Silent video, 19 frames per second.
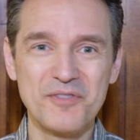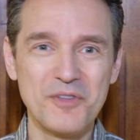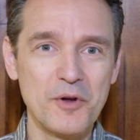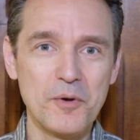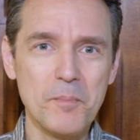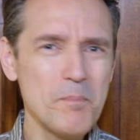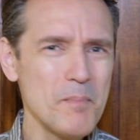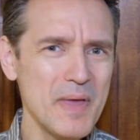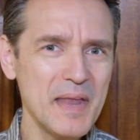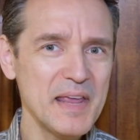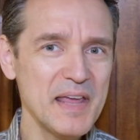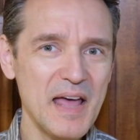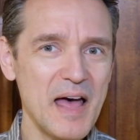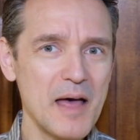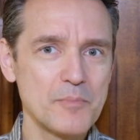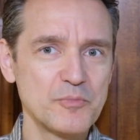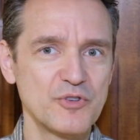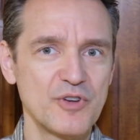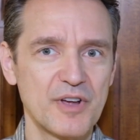their many
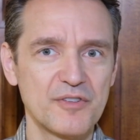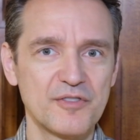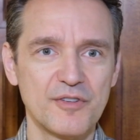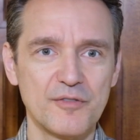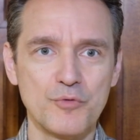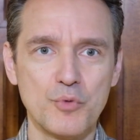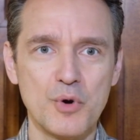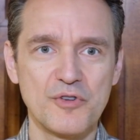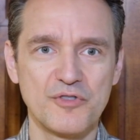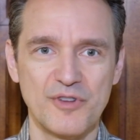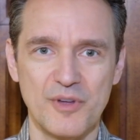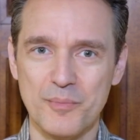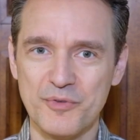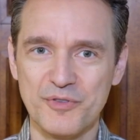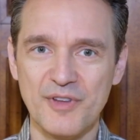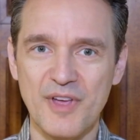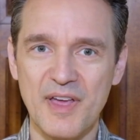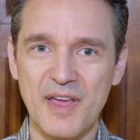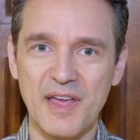objects of worship,
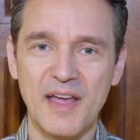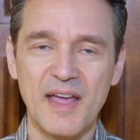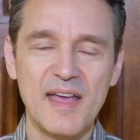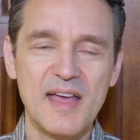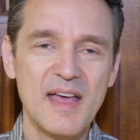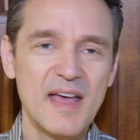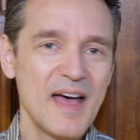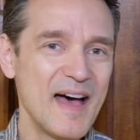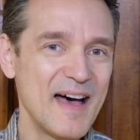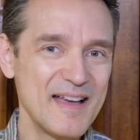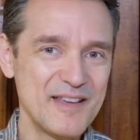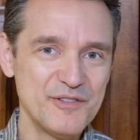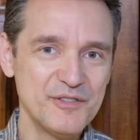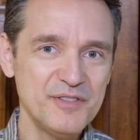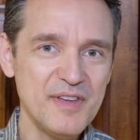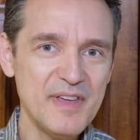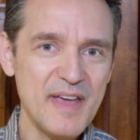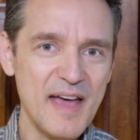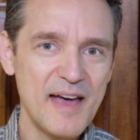saying, I
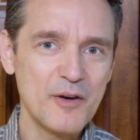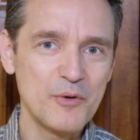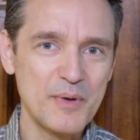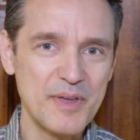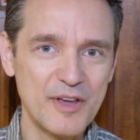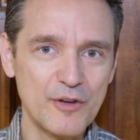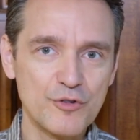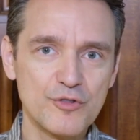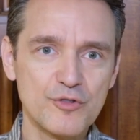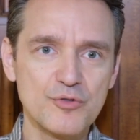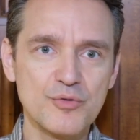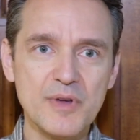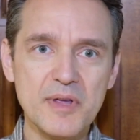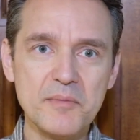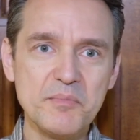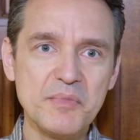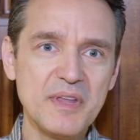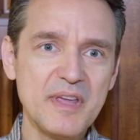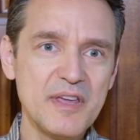see how
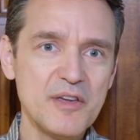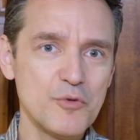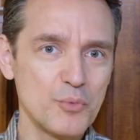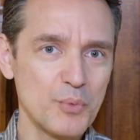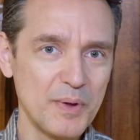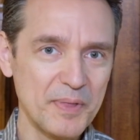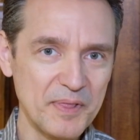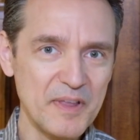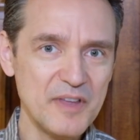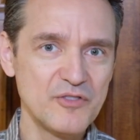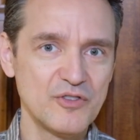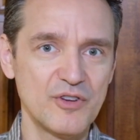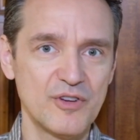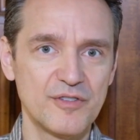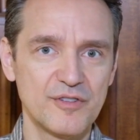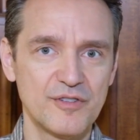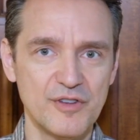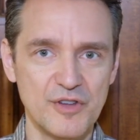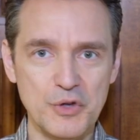extremely
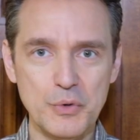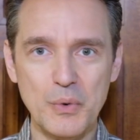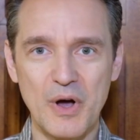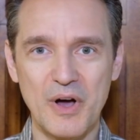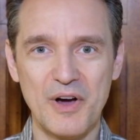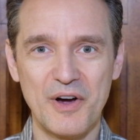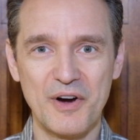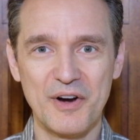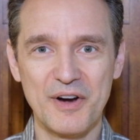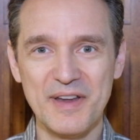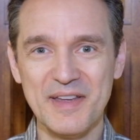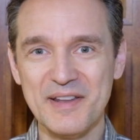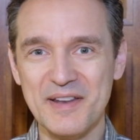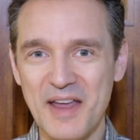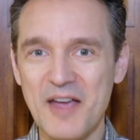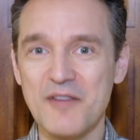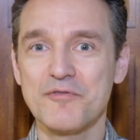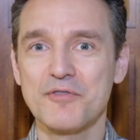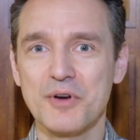religious you are
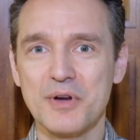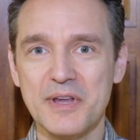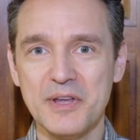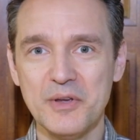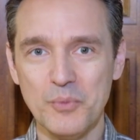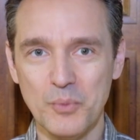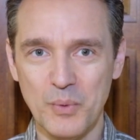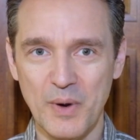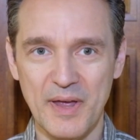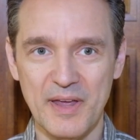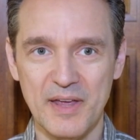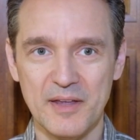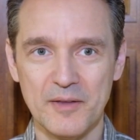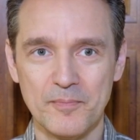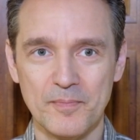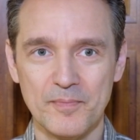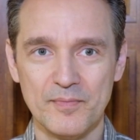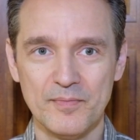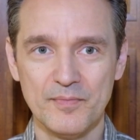in every way.
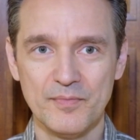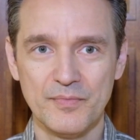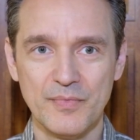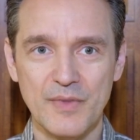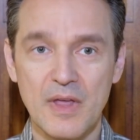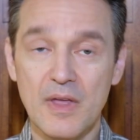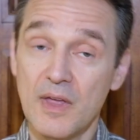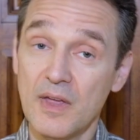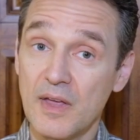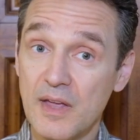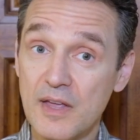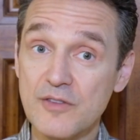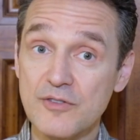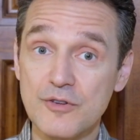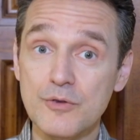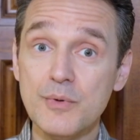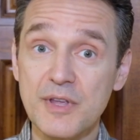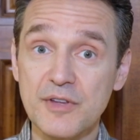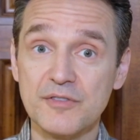In
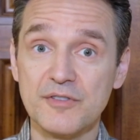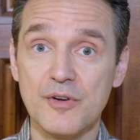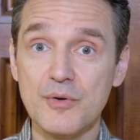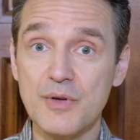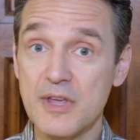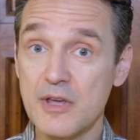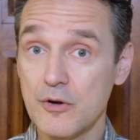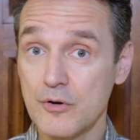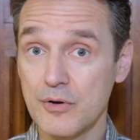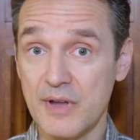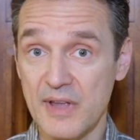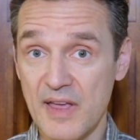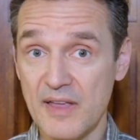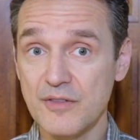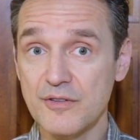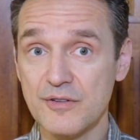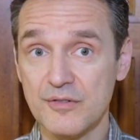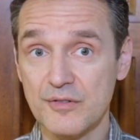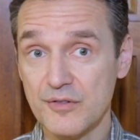doing so, he
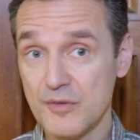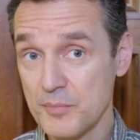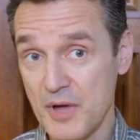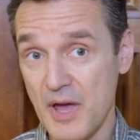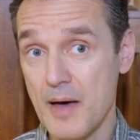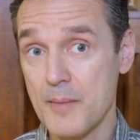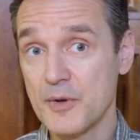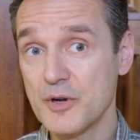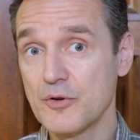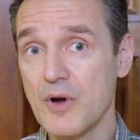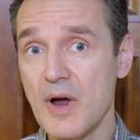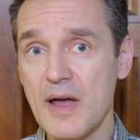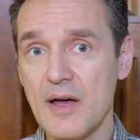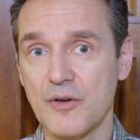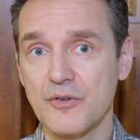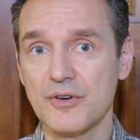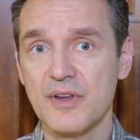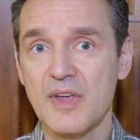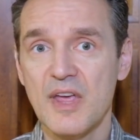creates some common
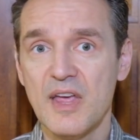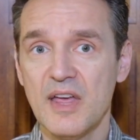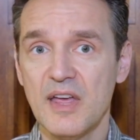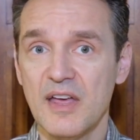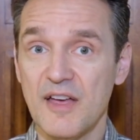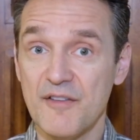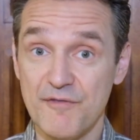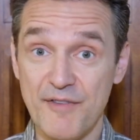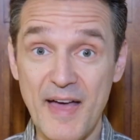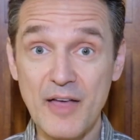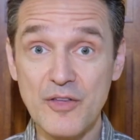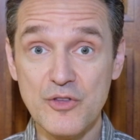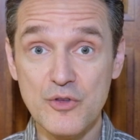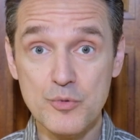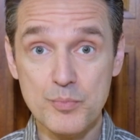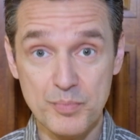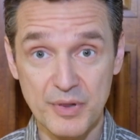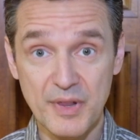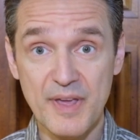ground, a
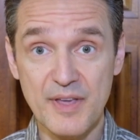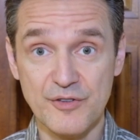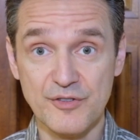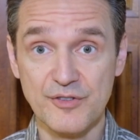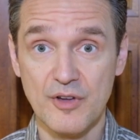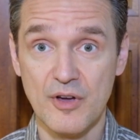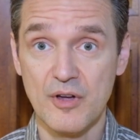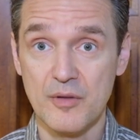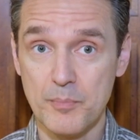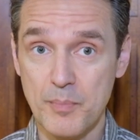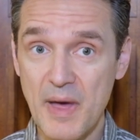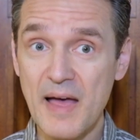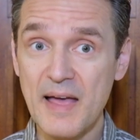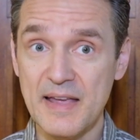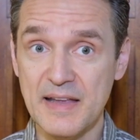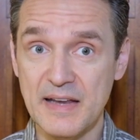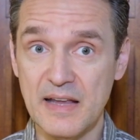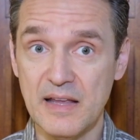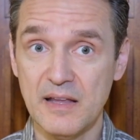value placed on
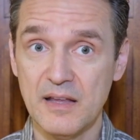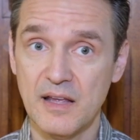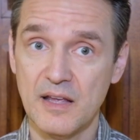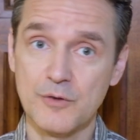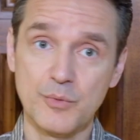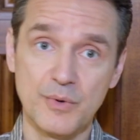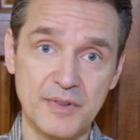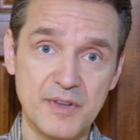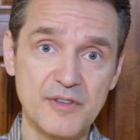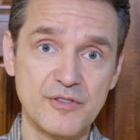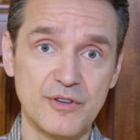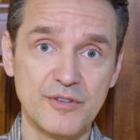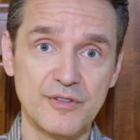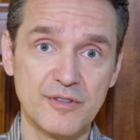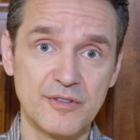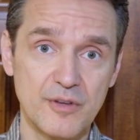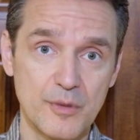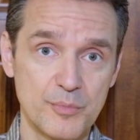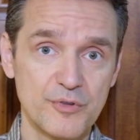piety and
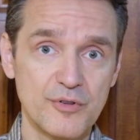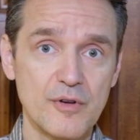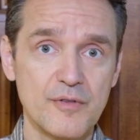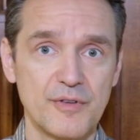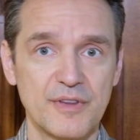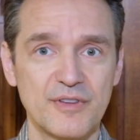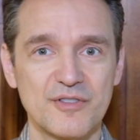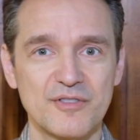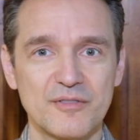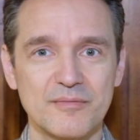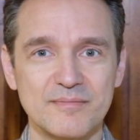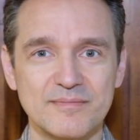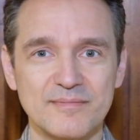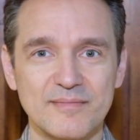religious observance.